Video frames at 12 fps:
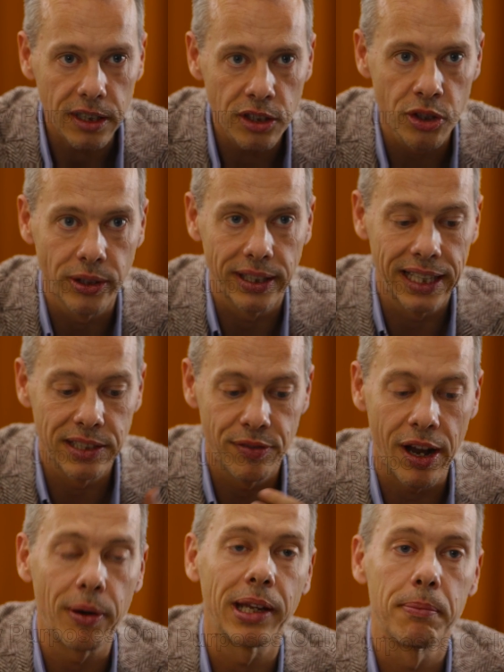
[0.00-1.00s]
so it's
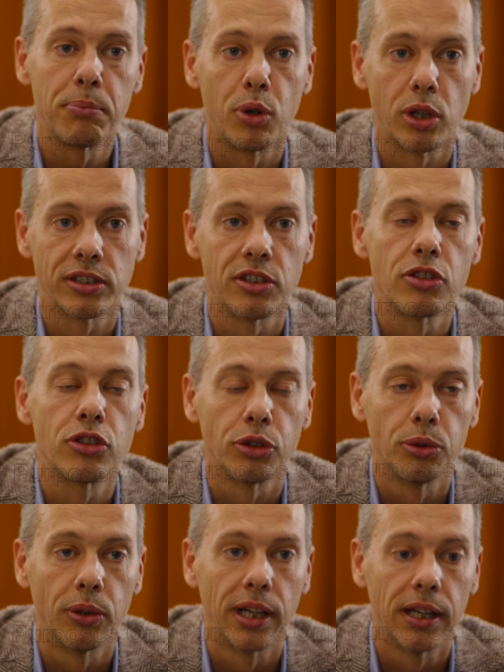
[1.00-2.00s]
very important
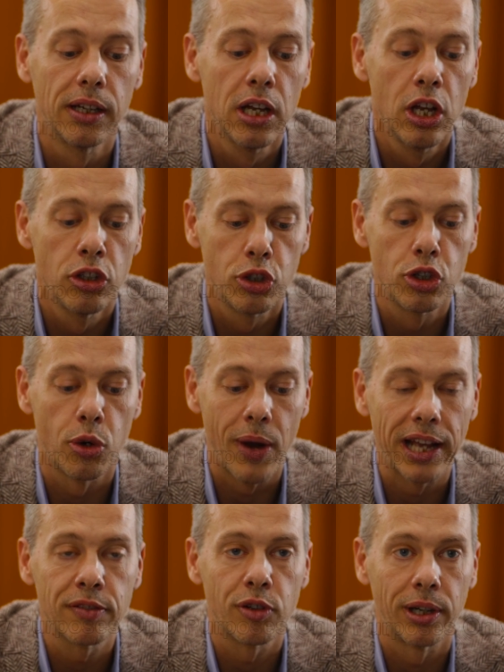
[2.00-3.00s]
to
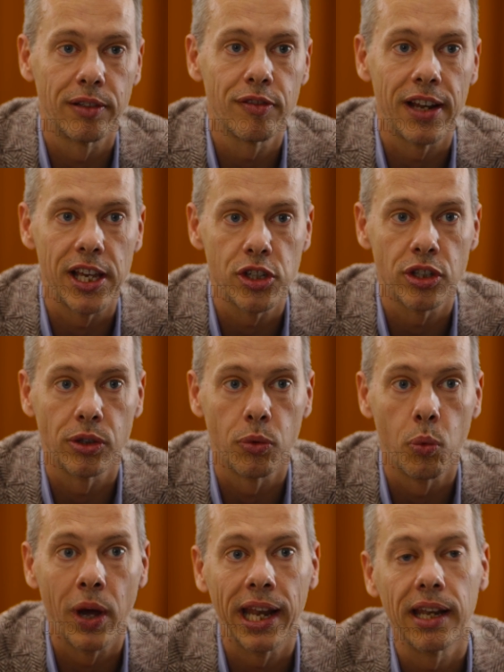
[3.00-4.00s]
correct for
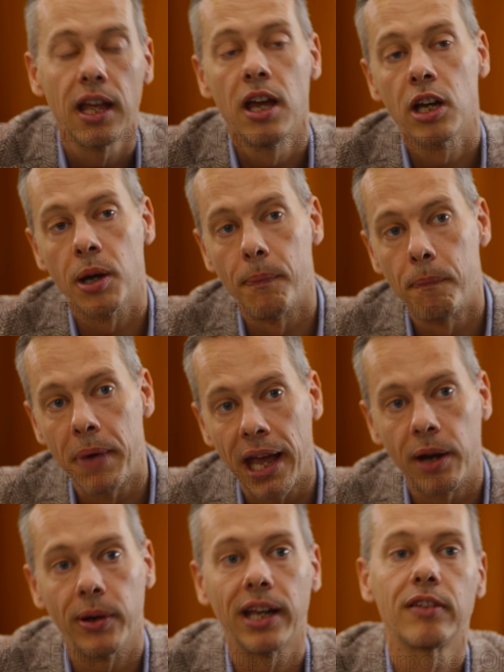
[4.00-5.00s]
inflation when
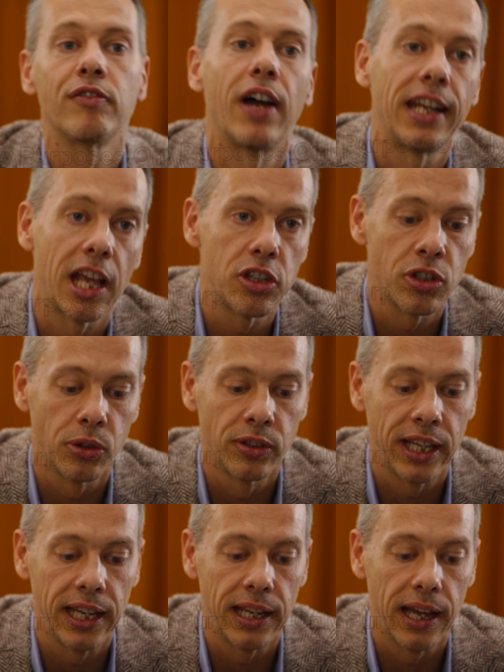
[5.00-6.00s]
comparing financial
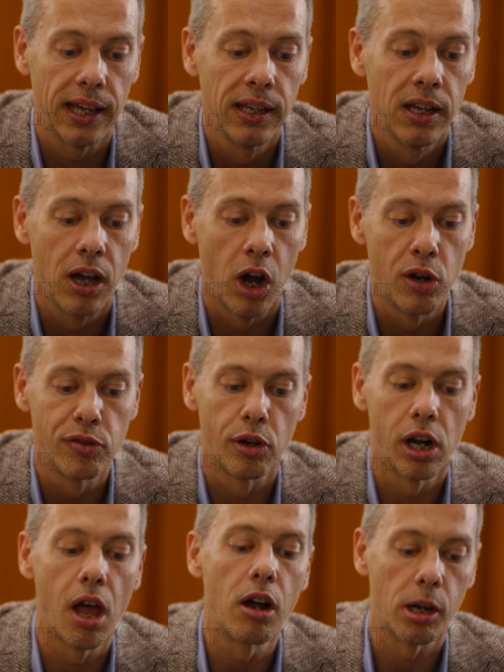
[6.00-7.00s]
data
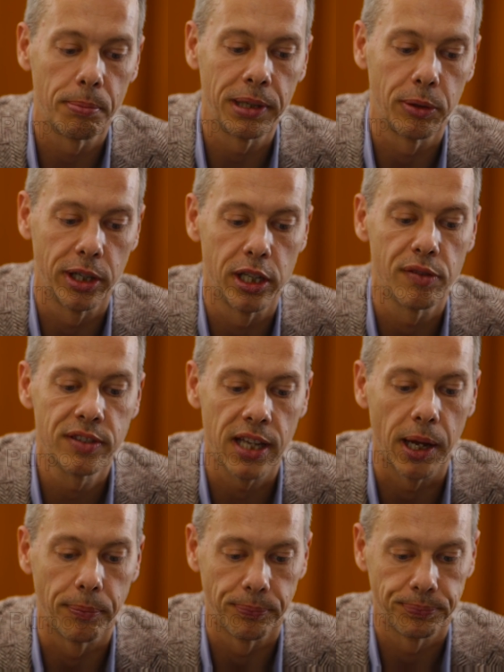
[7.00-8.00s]
over a longer period of
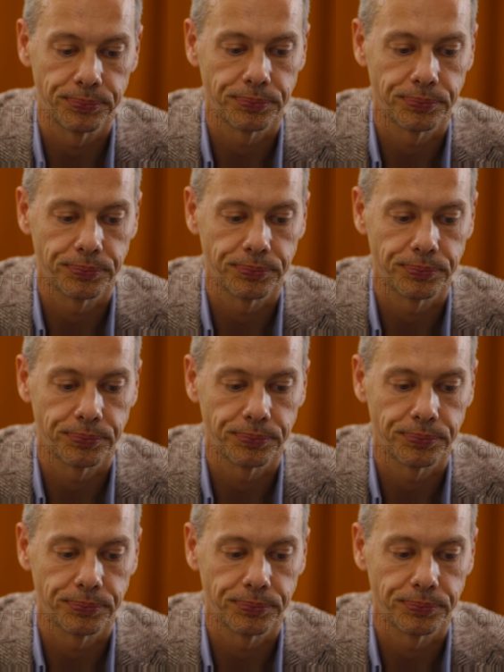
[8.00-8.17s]
time.